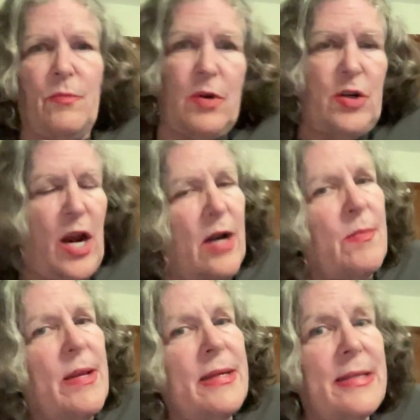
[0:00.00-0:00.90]

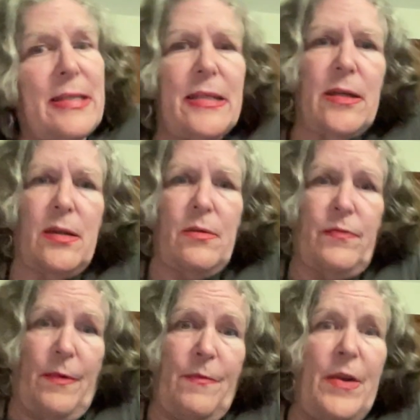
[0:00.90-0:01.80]
retirement
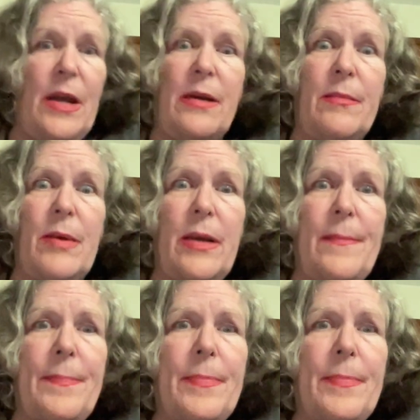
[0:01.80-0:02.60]
from film